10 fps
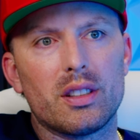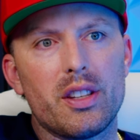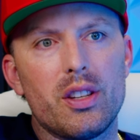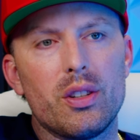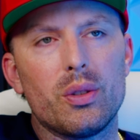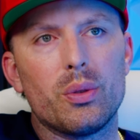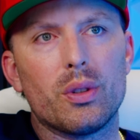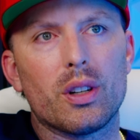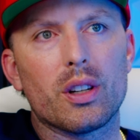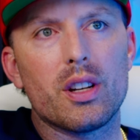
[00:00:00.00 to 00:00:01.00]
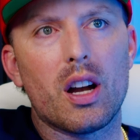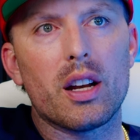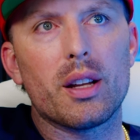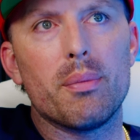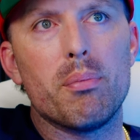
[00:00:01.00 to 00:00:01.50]
you are
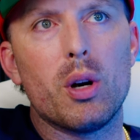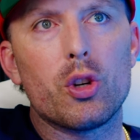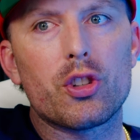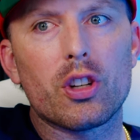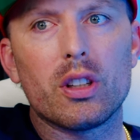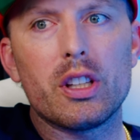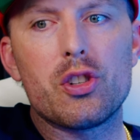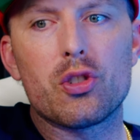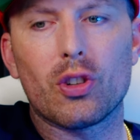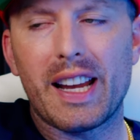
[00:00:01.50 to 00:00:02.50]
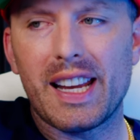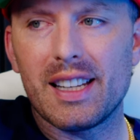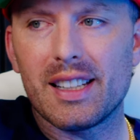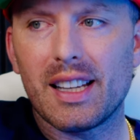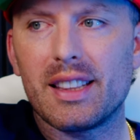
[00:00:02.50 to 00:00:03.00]
not emotionally
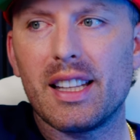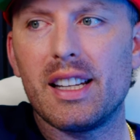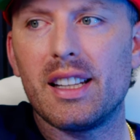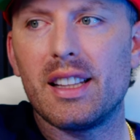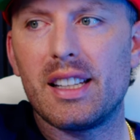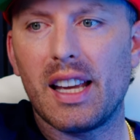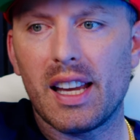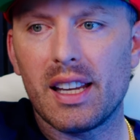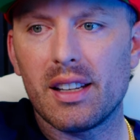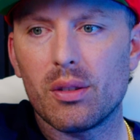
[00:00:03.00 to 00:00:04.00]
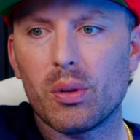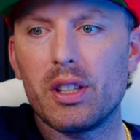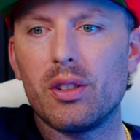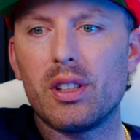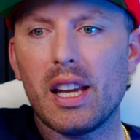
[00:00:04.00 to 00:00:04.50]
drained at the end of the day, where
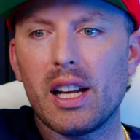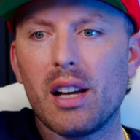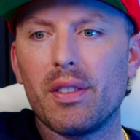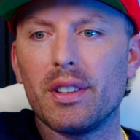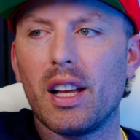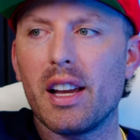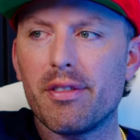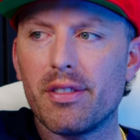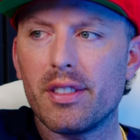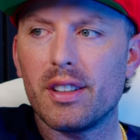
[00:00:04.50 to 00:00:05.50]
you can't have a life.